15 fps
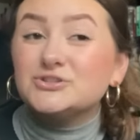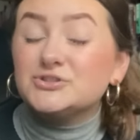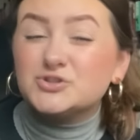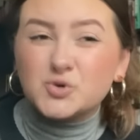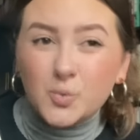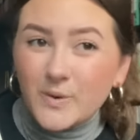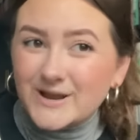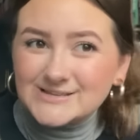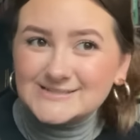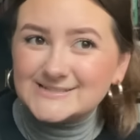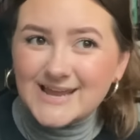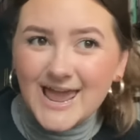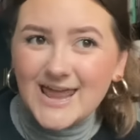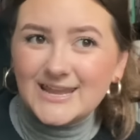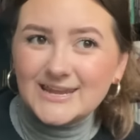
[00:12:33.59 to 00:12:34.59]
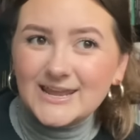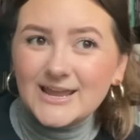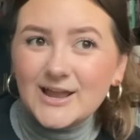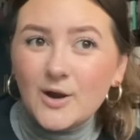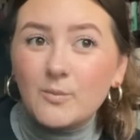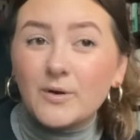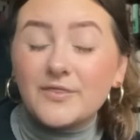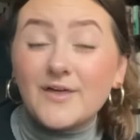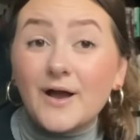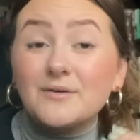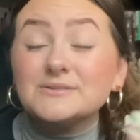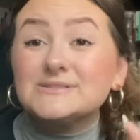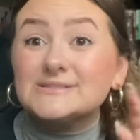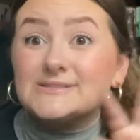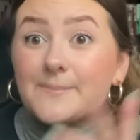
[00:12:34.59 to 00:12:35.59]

twist ending without